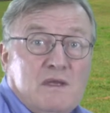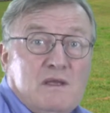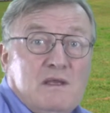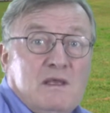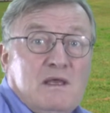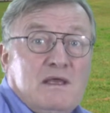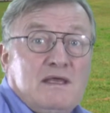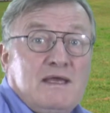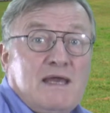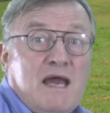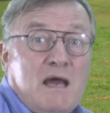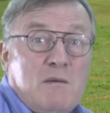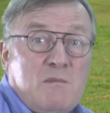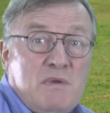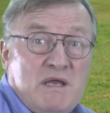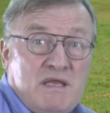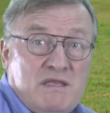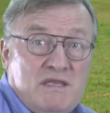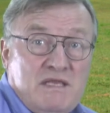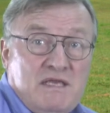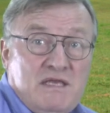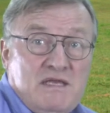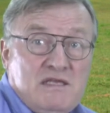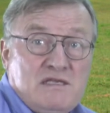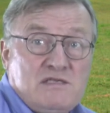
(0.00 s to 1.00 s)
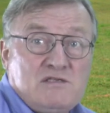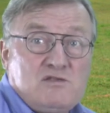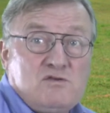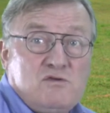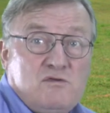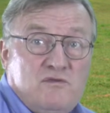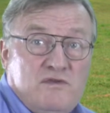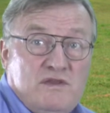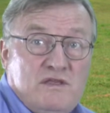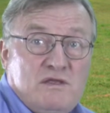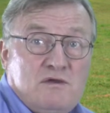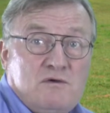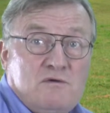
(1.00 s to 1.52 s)
Cabernet
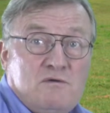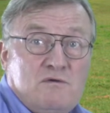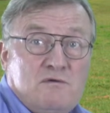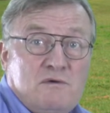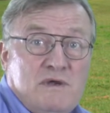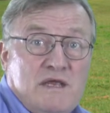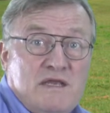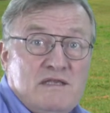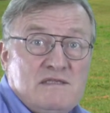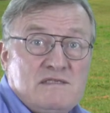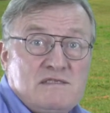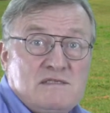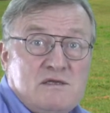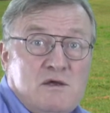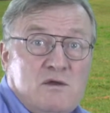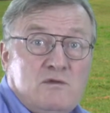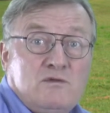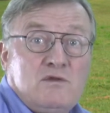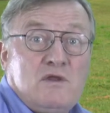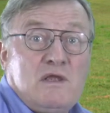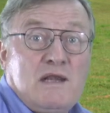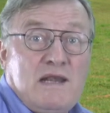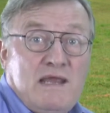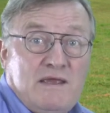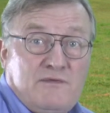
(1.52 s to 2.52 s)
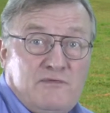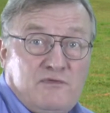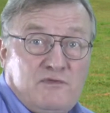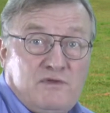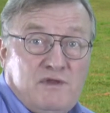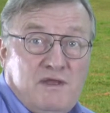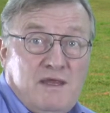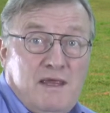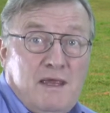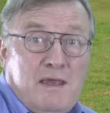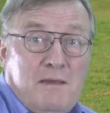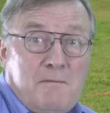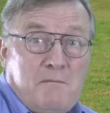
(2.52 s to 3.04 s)
Sauvignon reigns on the left
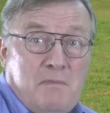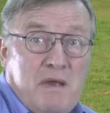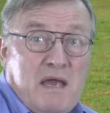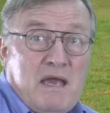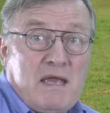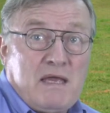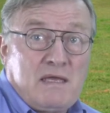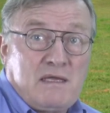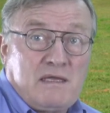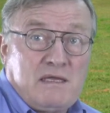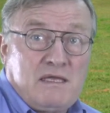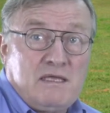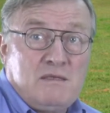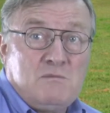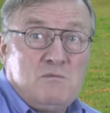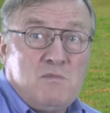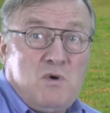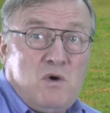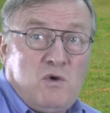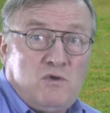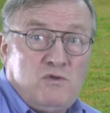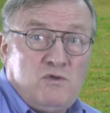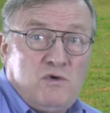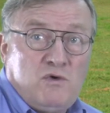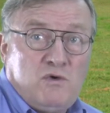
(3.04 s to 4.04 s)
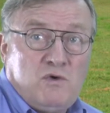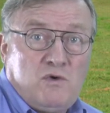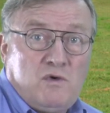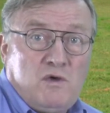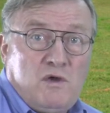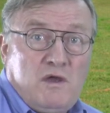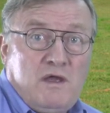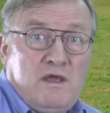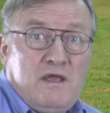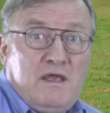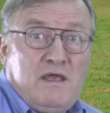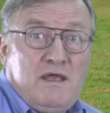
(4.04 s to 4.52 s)
bank in Bordeaux,